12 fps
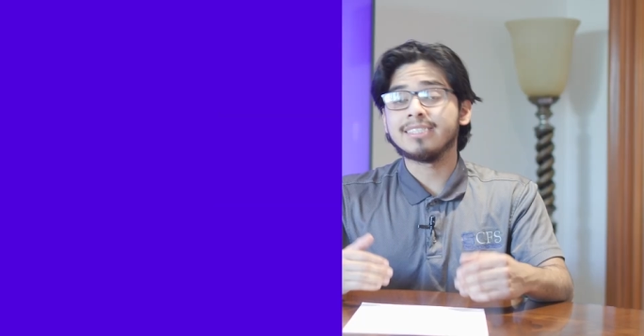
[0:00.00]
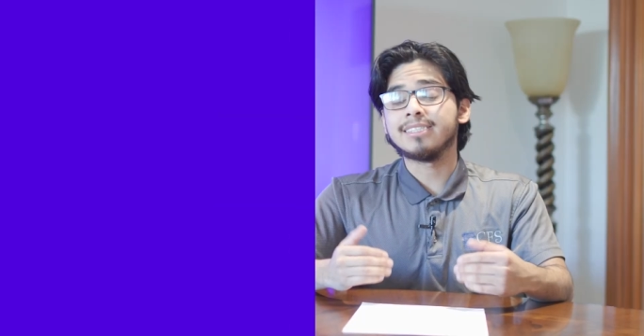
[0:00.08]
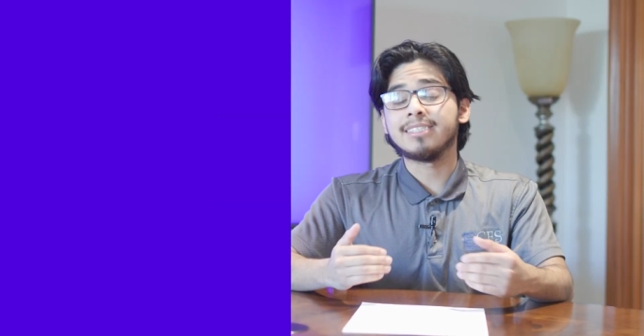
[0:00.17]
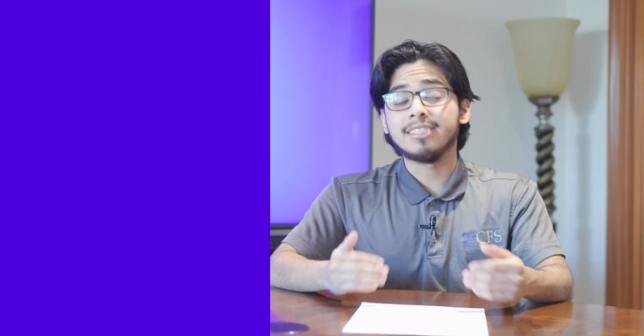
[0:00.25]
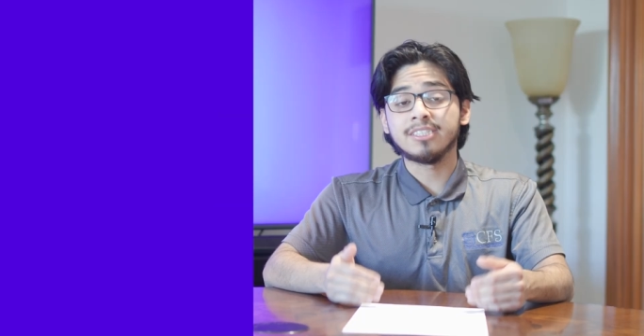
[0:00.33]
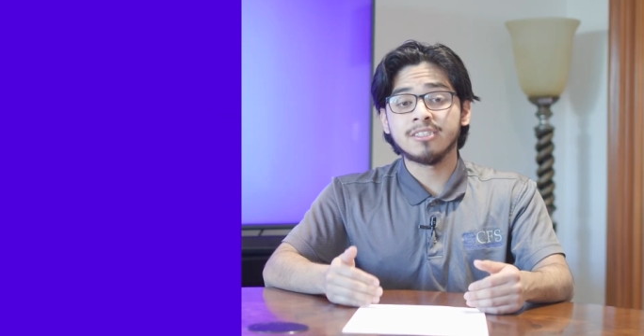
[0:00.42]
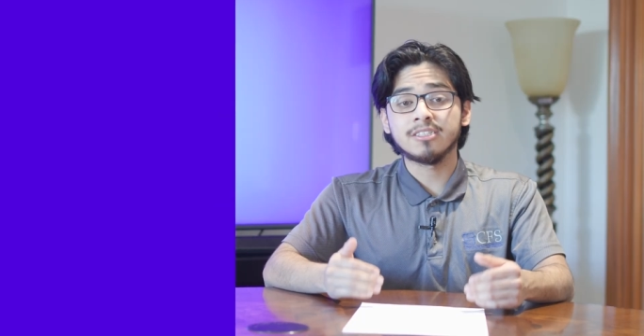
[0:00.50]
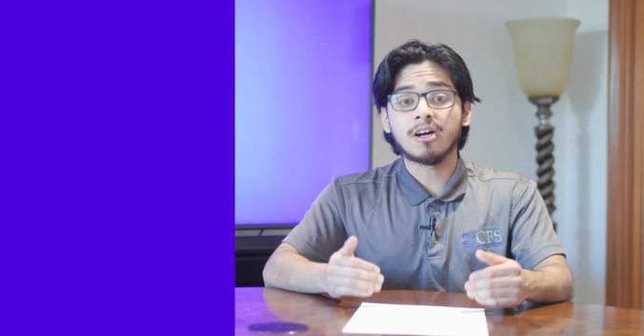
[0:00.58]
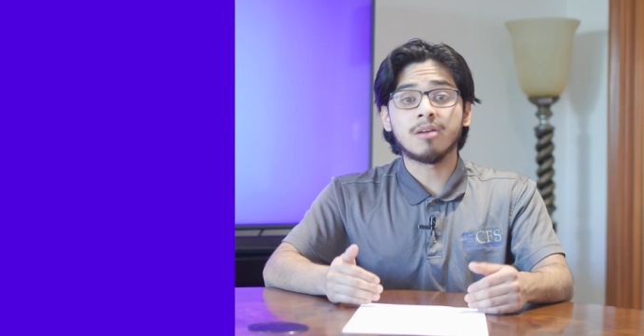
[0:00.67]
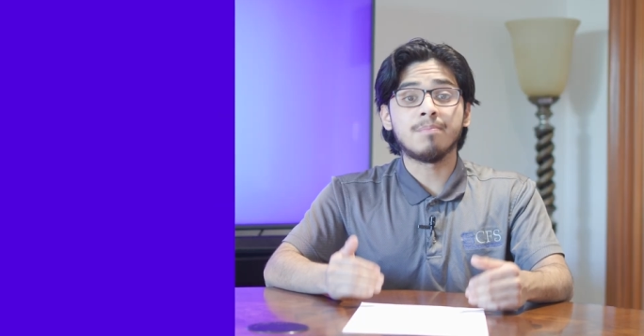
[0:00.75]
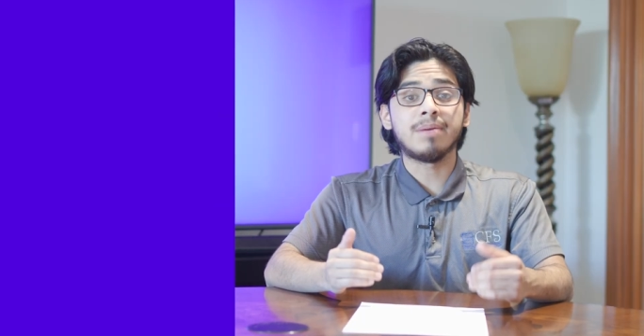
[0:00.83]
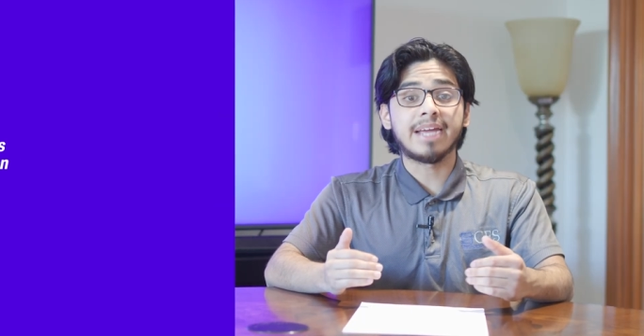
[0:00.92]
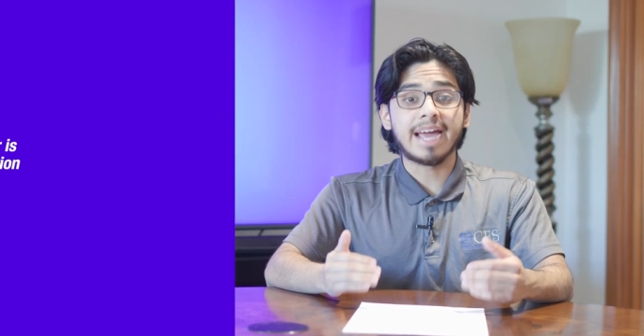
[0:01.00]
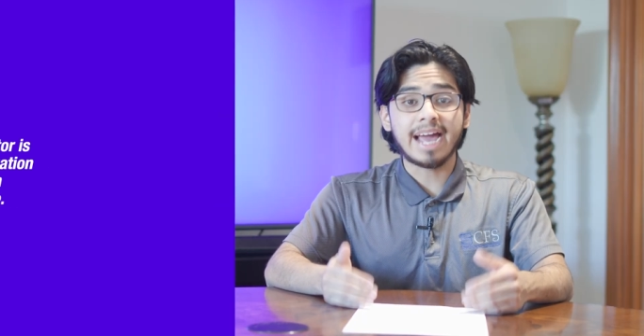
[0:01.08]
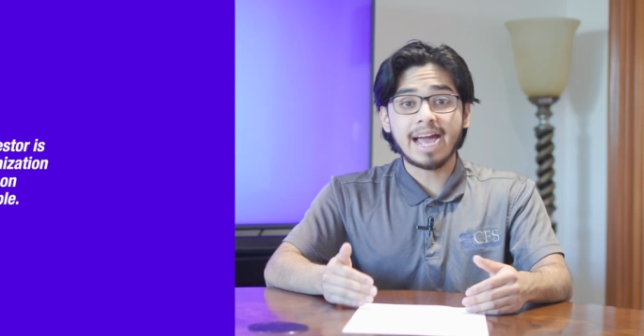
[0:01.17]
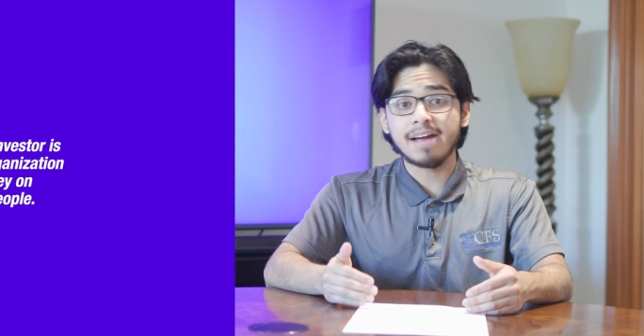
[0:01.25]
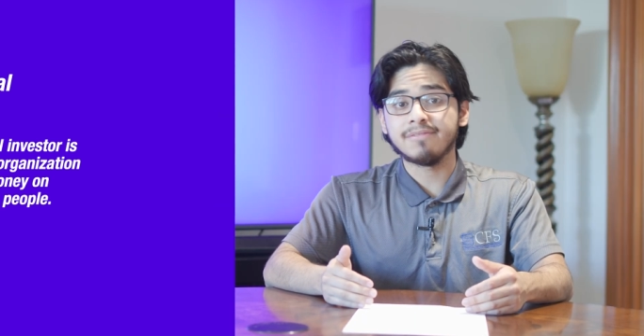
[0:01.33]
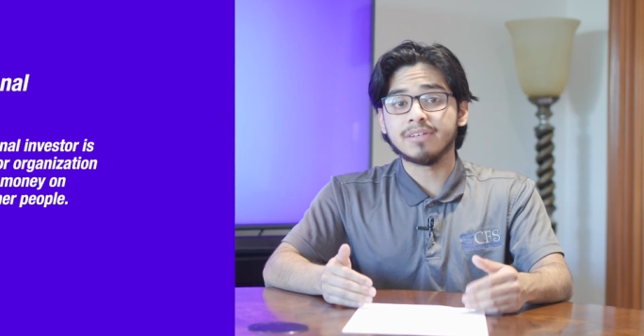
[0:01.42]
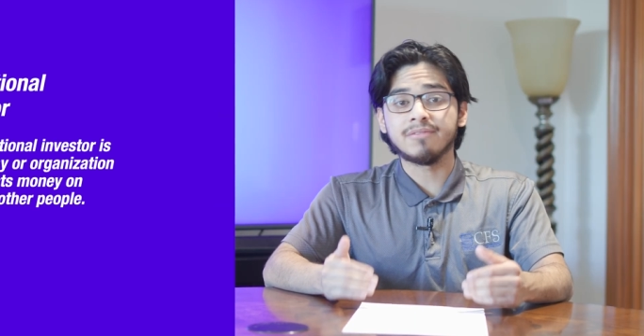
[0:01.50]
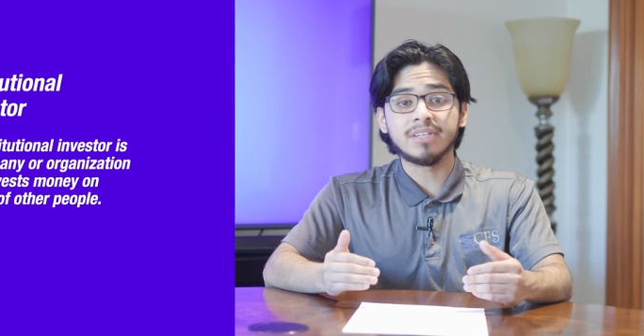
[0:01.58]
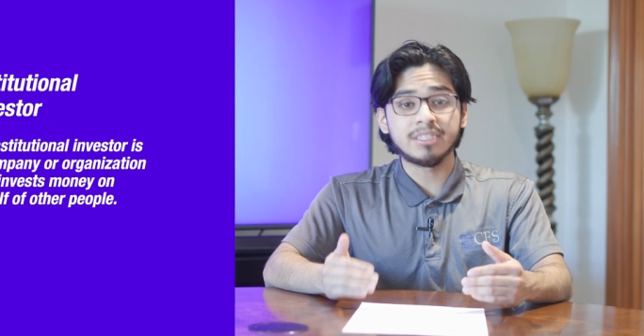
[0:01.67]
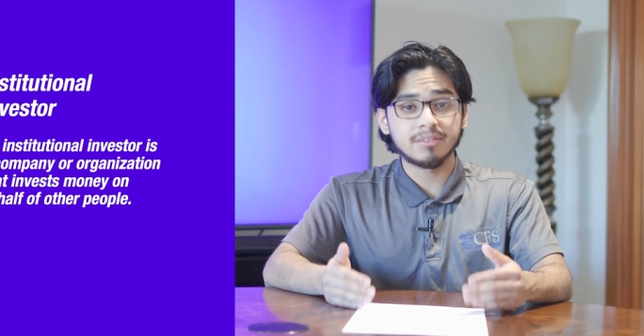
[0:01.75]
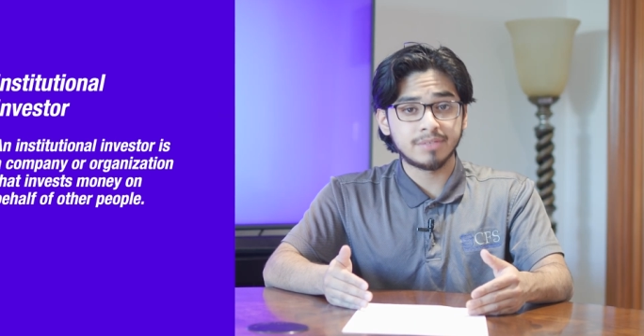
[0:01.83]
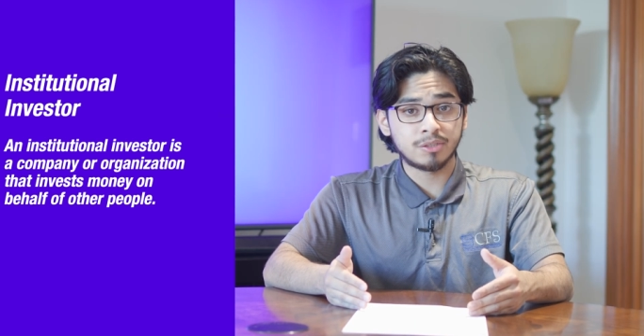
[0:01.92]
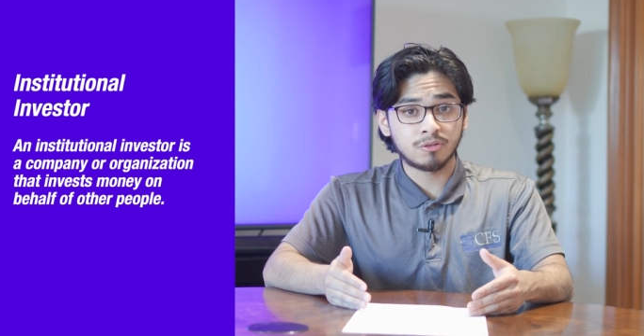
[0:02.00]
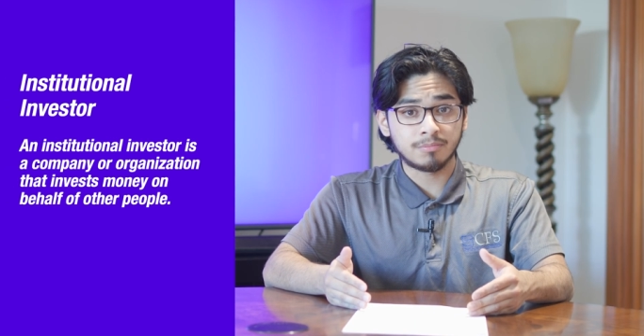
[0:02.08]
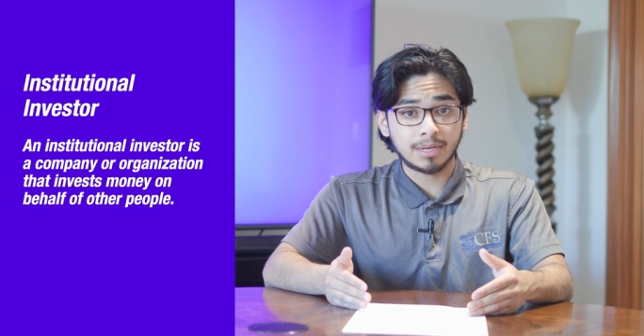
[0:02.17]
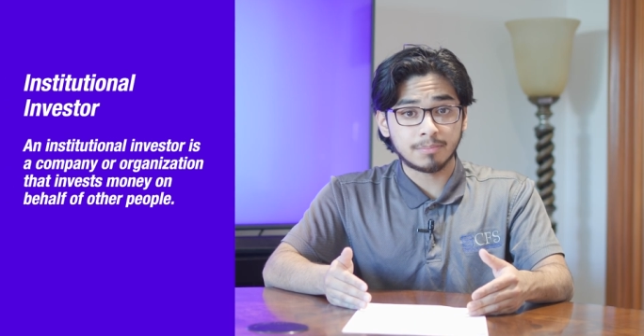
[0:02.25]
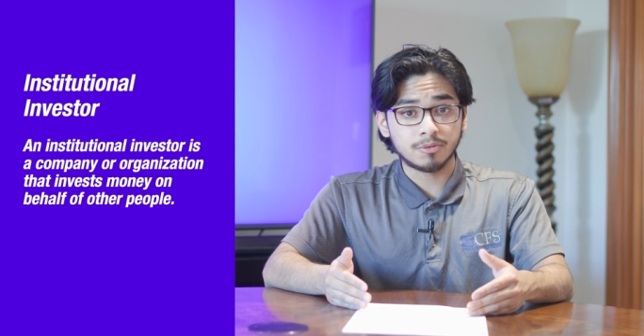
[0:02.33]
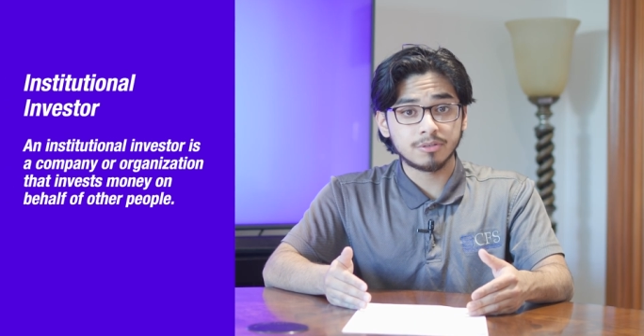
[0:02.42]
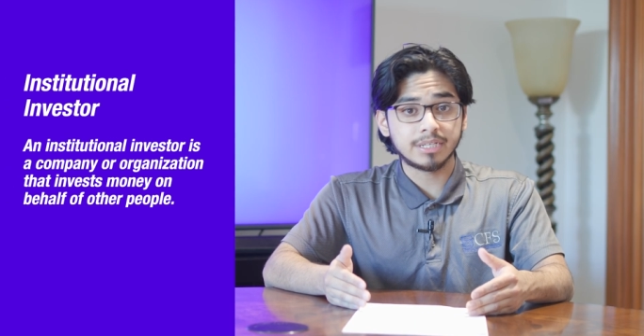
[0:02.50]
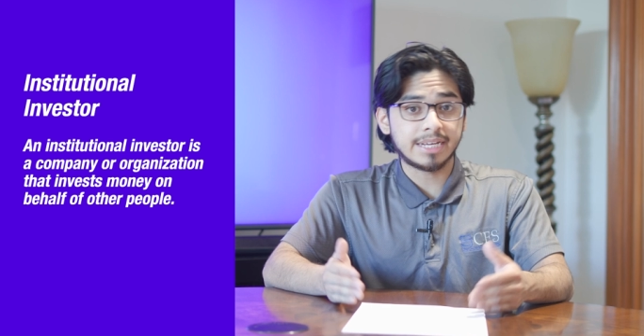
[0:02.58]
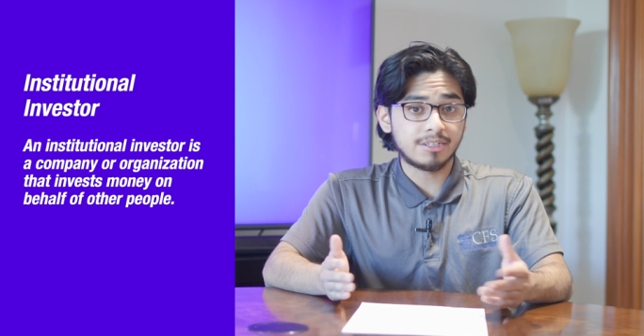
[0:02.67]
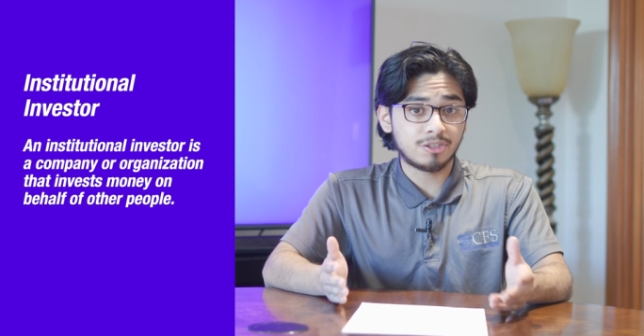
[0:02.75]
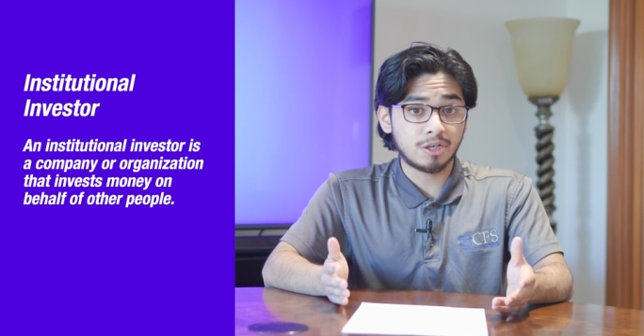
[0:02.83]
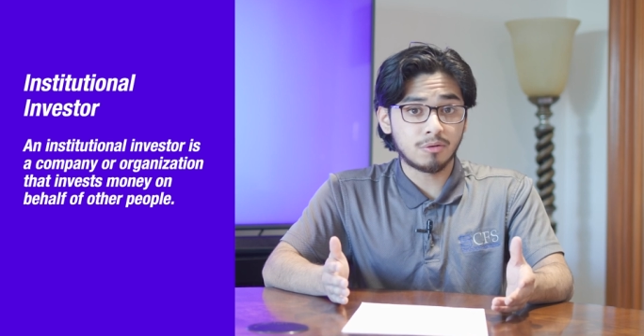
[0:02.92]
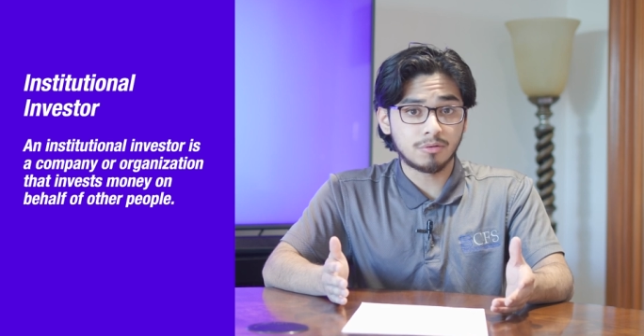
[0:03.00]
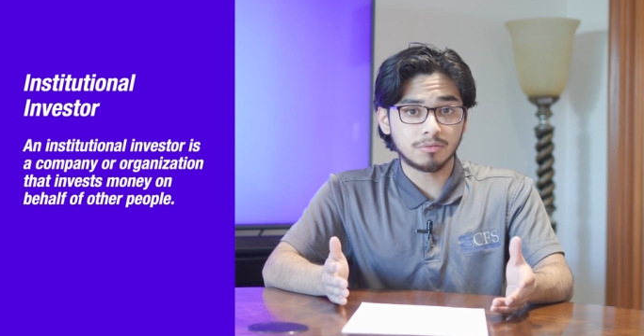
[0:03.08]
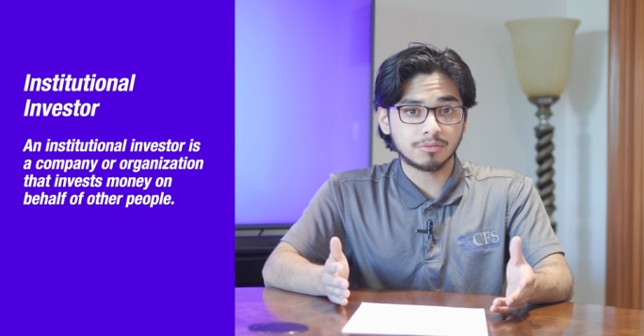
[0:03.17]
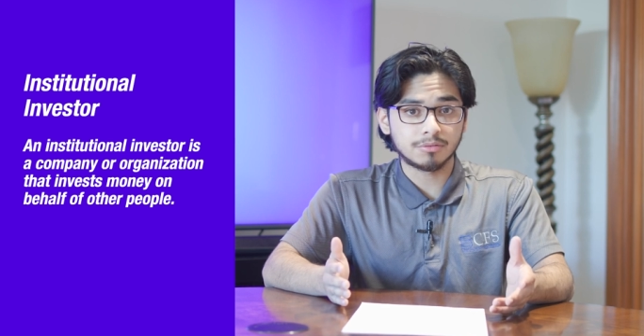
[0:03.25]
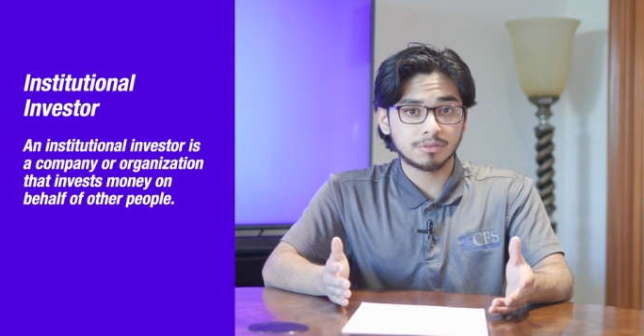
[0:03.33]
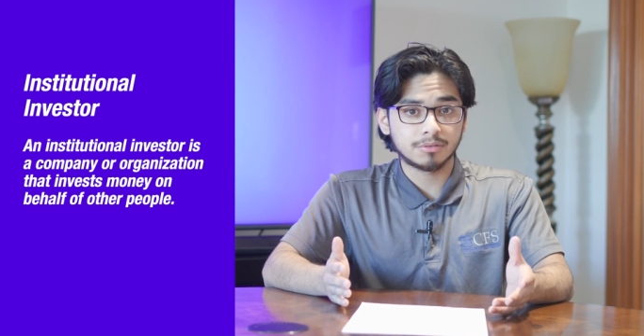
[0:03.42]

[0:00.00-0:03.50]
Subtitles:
decisions on behalf of individual members and shareholders.